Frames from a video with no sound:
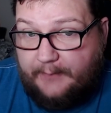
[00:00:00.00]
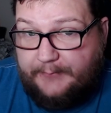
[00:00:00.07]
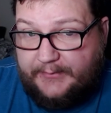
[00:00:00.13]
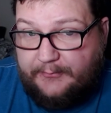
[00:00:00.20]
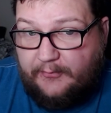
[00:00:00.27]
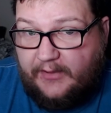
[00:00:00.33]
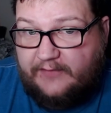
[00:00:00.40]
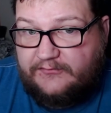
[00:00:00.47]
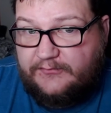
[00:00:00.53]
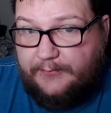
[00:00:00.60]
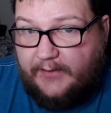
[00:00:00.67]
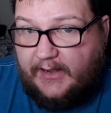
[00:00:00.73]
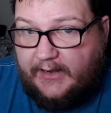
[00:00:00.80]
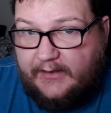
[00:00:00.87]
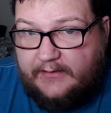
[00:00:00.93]
people actually
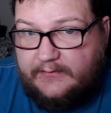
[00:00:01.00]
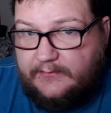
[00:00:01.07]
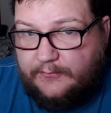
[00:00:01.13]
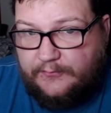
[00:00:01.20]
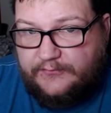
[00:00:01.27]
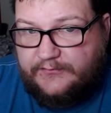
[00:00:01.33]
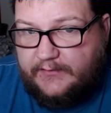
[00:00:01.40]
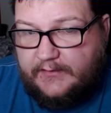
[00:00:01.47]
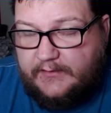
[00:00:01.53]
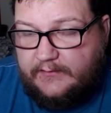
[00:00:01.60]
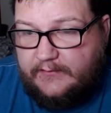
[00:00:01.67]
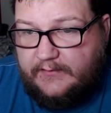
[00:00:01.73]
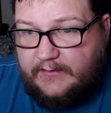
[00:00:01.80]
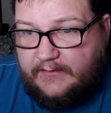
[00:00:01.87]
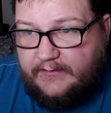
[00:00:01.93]
bought it. It was a
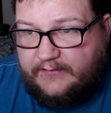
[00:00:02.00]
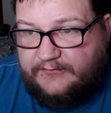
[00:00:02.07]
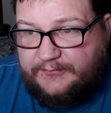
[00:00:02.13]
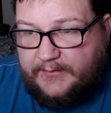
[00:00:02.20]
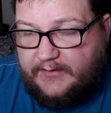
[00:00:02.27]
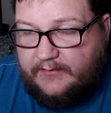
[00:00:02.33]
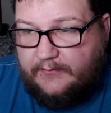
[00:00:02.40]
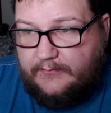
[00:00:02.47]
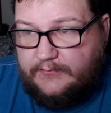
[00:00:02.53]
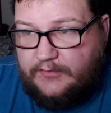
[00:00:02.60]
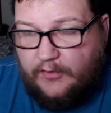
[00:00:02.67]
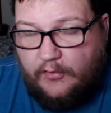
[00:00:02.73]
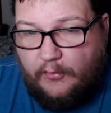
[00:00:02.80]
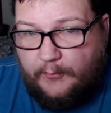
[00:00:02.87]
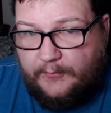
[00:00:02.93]
they spent
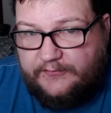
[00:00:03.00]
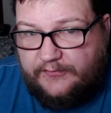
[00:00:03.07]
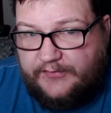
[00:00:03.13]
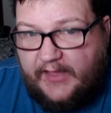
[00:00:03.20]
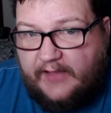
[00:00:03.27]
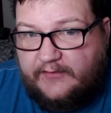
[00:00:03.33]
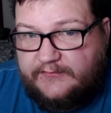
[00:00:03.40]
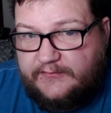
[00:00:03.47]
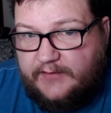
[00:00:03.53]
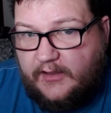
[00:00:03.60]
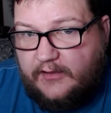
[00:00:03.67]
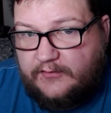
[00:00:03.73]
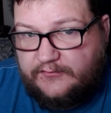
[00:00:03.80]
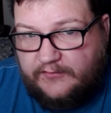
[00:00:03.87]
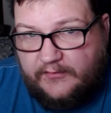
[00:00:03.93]
you know almost a thousand
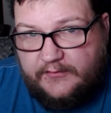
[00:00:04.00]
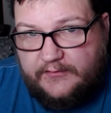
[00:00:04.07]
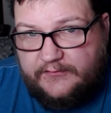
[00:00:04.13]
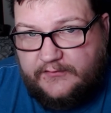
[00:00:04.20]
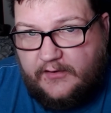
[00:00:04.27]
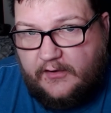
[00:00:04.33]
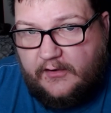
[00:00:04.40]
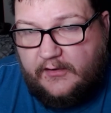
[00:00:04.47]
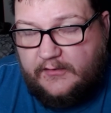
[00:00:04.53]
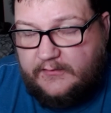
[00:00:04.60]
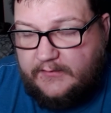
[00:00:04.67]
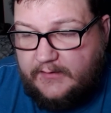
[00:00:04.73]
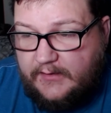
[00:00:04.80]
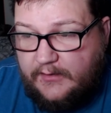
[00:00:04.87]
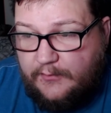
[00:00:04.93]
dollars on this card,
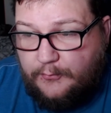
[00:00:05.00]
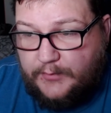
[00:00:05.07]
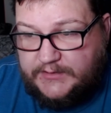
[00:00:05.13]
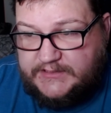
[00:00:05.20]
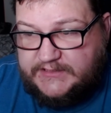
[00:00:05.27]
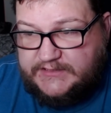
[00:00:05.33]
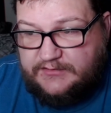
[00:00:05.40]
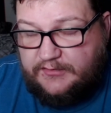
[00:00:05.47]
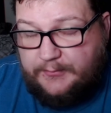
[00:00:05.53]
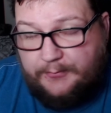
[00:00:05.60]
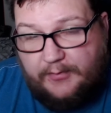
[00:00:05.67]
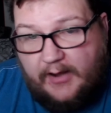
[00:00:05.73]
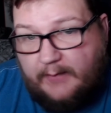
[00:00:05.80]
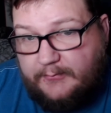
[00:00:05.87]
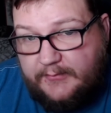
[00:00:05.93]
which is going to
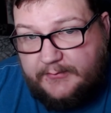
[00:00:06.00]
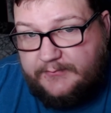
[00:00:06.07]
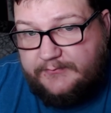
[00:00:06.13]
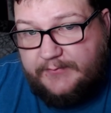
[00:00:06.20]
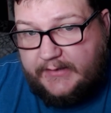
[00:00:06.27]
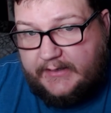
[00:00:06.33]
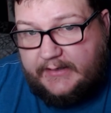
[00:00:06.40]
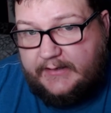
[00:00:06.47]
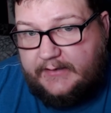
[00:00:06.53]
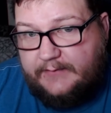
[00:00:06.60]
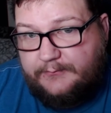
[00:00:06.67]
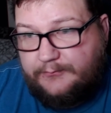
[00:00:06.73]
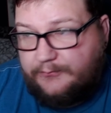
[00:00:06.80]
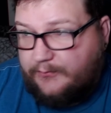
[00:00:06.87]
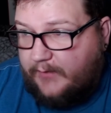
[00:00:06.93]
probably
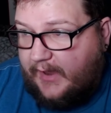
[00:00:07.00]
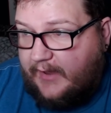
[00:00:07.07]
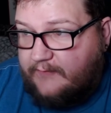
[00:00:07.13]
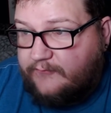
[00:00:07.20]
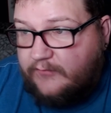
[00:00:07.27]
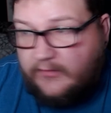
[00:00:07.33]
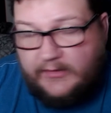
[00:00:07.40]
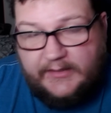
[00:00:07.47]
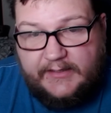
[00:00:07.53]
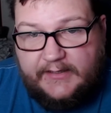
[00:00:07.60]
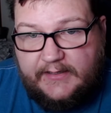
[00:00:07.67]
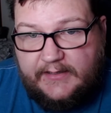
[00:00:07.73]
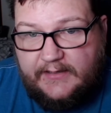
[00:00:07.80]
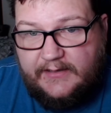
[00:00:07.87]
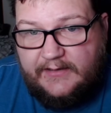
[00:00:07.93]
be
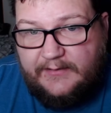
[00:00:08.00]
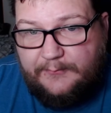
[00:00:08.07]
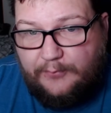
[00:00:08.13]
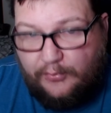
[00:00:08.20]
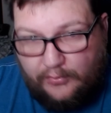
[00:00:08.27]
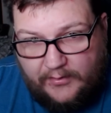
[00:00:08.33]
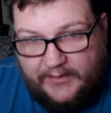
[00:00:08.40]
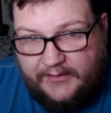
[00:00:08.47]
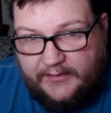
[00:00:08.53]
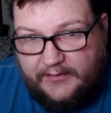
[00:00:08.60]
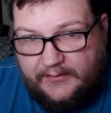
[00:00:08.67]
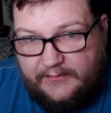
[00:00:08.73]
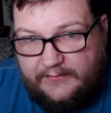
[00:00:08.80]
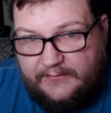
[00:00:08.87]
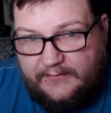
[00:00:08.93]
heavily
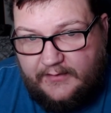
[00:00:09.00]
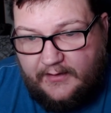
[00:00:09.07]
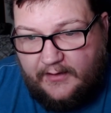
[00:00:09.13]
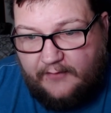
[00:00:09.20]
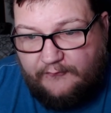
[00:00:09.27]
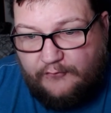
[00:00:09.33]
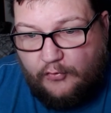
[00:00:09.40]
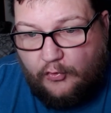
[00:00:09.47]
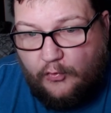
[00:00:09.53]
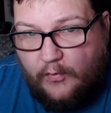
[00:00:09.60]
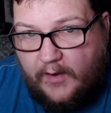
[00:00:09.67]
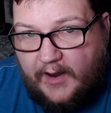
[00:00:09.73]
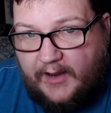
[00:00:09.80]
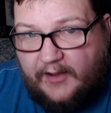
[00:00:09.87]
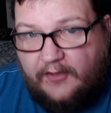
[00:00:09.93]
printed uh, for a
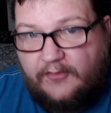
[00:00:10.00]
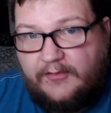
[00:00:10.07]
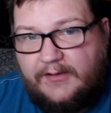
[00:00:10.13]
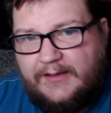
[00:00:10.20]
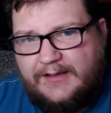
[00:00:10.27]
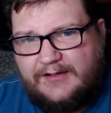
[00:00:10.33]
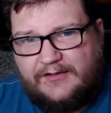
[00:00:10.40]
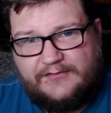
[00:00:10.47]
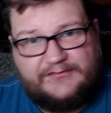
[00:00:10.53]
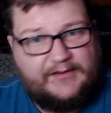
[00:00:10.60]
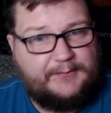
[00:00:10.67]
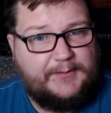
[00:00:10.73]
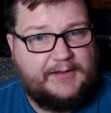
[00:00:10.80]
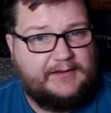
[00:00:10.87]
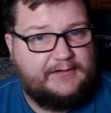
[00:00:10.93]
while. Because
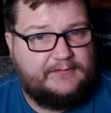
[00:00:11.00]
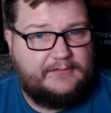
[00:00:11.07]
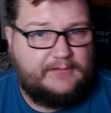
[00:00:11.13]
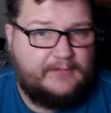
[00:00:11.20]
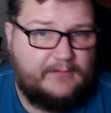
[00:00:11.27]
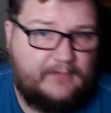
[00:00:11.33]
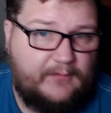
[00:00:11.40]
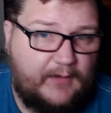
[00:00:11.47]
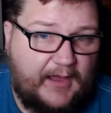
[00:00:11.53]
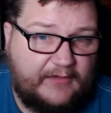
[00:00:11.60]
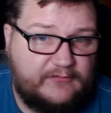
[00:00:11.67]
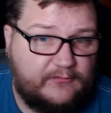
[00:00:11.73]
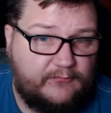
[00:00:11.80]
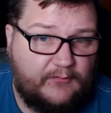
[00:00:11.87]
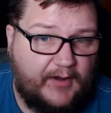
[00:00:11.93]
I mean,
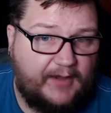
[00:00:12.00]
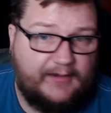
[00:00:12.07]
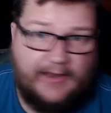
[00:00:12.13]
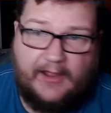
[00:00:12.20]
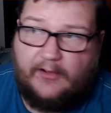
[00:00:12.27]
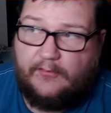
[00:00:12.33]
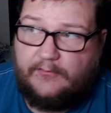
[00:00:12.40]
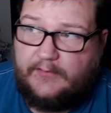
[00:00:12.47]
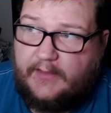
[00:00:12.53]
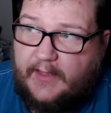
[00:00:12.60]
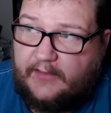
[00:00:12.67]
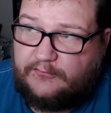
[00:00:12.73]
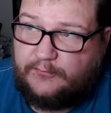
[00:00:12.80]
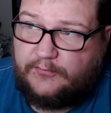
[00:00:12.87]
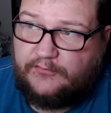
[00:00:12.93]
as of right now,
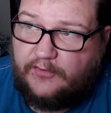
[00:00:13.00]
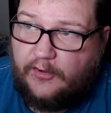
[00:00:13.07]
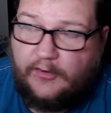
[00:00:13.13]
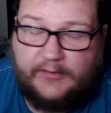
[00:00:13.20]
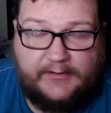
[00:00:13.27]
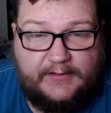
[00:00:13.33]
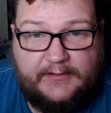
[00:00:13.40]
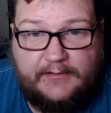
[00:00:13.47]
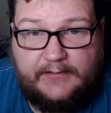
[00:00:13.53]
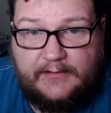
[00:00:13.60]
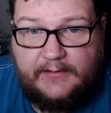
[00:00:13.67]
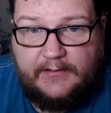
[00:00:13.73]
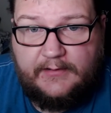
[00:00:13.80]
as we're talking,